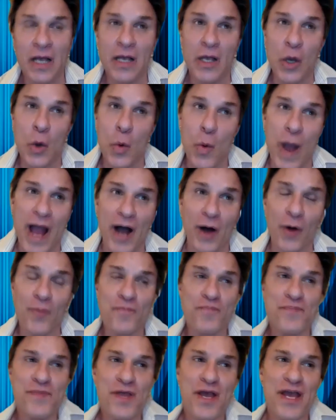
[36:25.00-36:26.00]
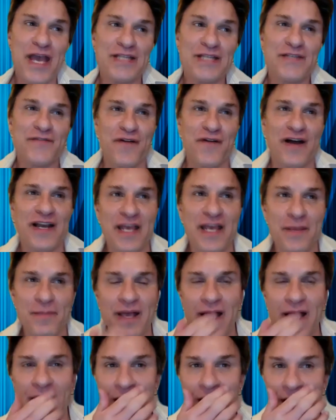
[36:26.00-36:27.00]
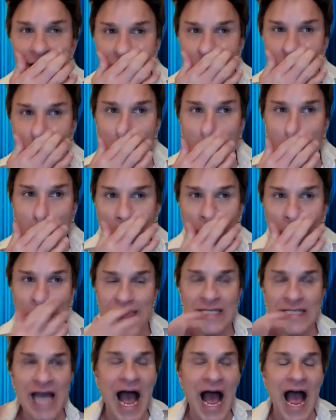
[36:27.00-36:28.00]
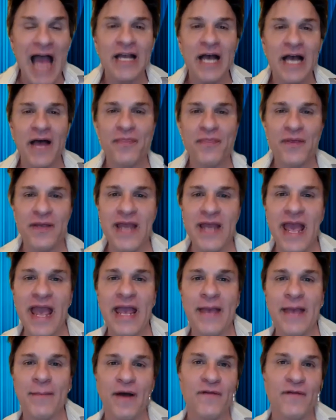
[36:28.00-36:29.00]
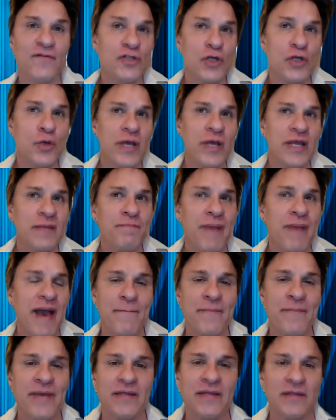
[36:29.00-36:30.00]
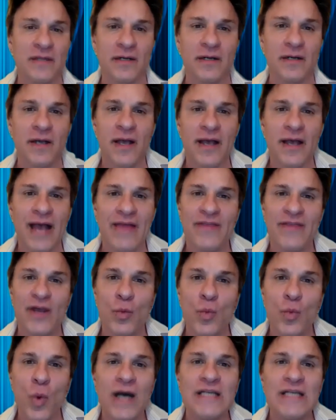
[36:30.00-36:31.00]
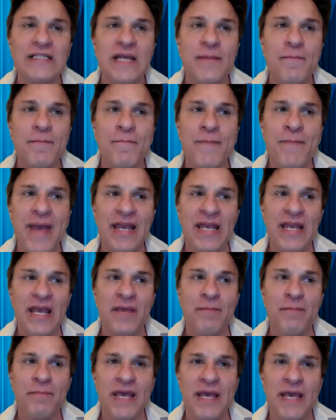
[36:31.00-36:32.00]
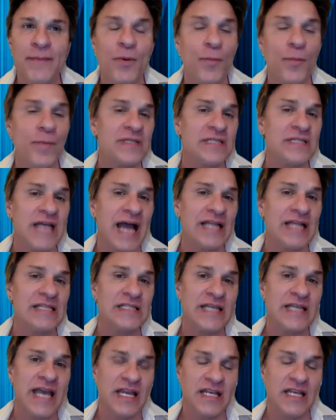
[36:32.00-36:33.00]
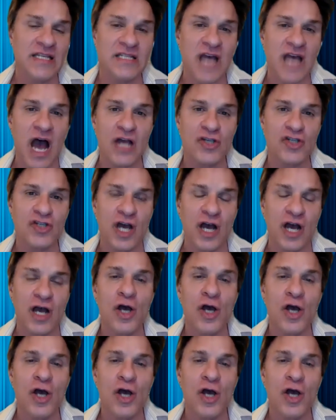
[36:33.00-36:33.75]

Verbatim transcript: Well, it's funny because once I got the name of doing Bette Midler, and there wasn't many people besides Kenny Sacha